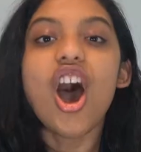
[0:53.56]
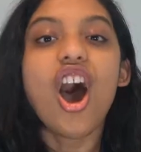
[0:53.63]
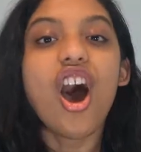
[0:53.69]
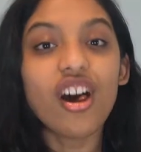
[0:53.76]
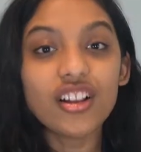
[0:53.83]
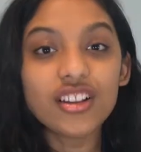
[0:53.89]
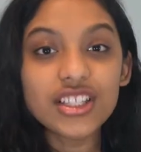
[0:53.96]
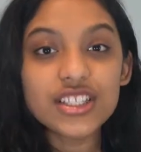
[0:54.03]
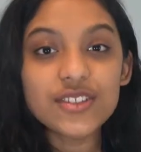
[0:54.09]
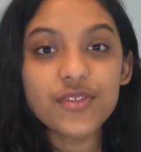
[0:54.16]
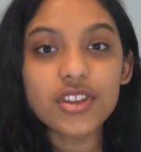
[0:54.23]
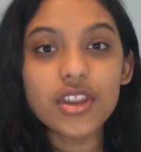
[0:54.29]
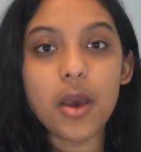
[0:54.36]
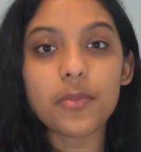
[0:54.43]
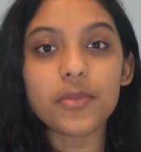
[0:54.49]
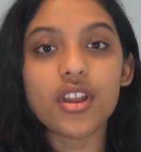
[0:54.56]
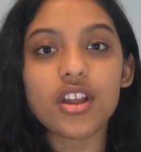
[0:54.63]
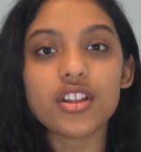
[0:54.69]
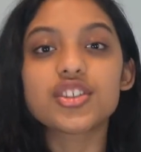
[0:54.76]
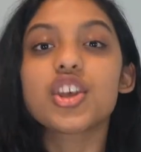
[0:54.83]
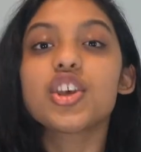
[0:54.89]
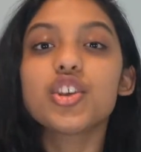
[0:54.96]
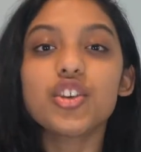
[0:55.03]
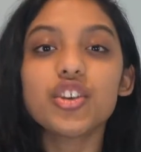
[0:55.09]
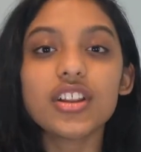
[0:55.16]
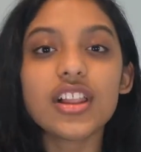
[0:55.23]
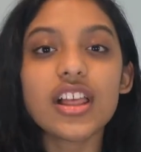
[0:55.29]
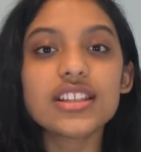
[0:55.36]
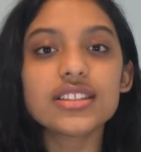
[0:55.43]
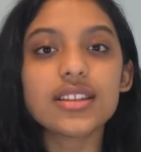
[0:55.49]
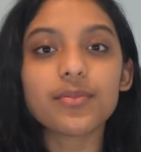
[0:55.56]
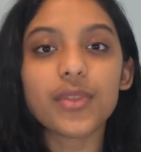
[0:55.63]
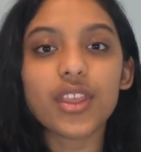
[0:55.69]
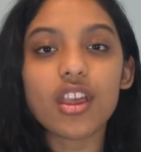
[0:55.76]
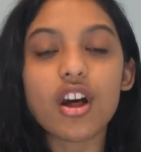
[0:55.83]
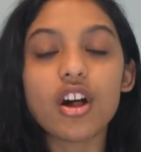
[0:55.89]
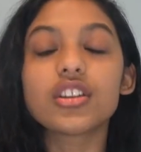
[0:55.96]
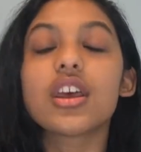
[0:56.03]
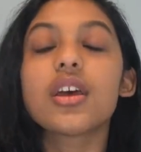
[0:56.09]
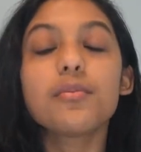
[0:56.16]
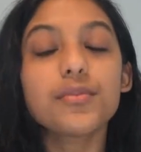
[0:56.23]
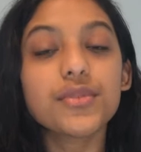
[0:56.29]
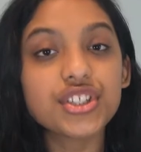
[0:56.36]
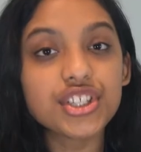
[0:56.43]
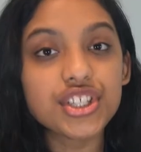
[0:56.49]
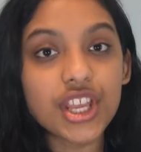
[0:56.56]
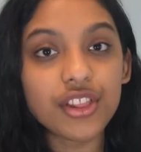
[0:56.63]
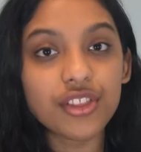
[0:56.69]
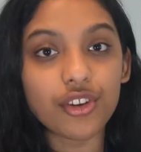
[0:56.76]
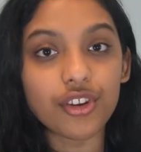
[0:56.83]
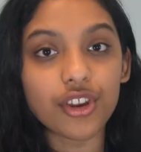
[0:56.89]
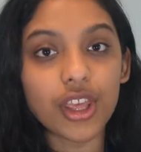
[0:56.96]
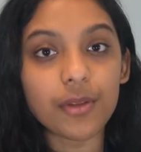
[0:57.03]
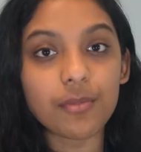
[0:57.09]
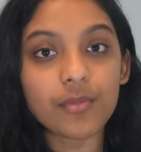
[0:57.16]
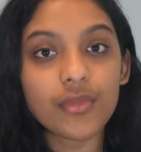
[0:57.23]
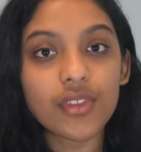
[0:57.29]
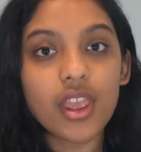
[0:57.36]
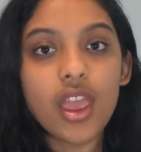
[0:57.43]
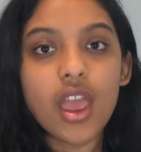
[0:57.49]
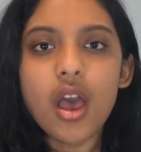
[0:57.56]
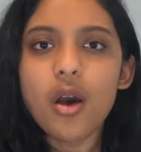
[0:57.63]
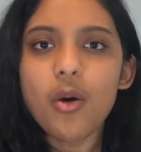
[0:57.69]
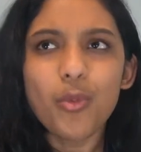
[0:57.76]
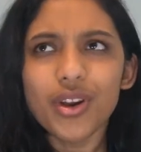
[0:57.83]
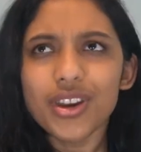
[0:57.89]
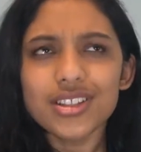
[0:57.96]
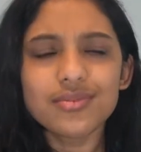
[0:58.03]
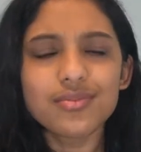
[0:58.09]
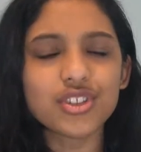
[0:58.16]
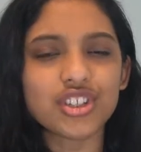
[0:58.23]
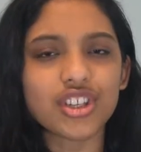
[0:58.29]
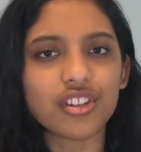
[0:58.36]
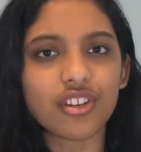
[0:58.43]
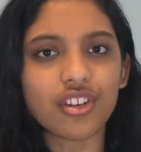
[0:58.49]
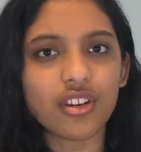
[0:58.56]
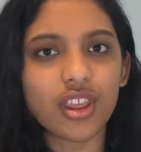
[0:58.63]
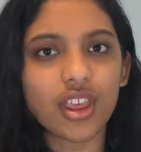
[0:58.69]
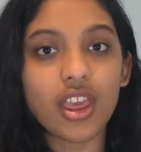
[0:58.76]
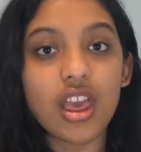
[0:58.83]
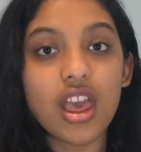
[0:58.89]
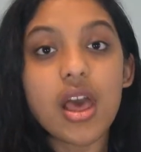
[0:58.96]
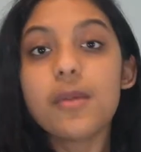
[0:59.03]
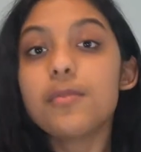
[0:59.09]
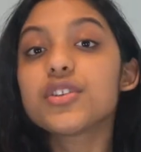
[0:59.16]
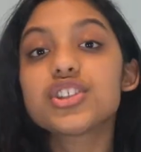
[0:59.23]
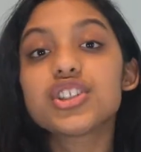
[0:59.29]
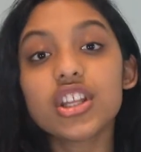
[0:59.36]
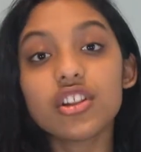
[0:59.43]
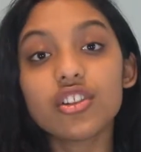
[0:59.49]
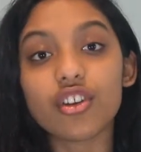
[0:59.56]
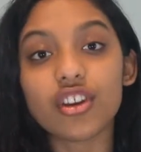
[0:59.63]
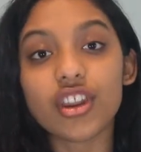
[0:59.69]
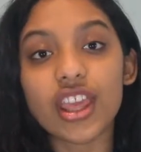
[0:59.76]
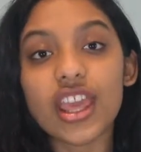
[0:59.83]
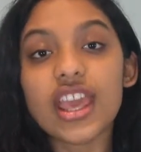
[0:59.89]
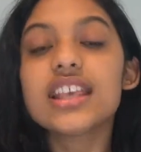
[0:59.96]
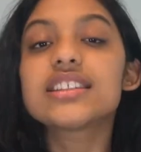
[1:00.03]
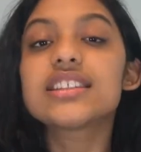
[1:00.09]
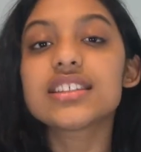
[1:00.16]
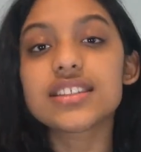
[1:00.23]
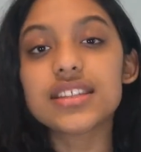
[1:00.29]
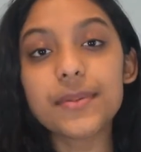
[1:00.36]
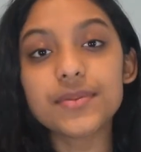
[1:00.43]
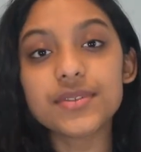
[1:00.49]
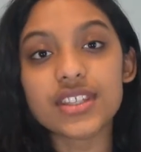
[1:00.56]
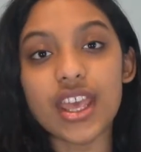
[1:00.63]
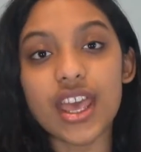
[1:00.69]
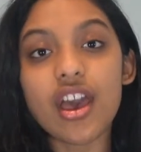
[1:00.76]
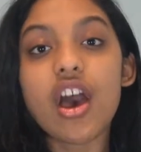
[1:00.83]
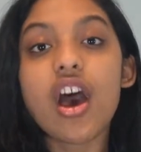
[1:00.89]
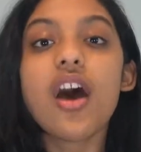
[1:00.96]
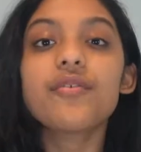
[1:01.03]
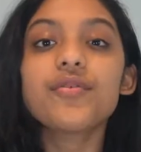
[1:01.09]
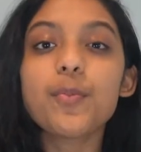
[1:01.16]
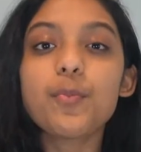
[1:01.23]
All these phenomena utilize something called machine learning. What is machine learning? Machine learning is a subset of the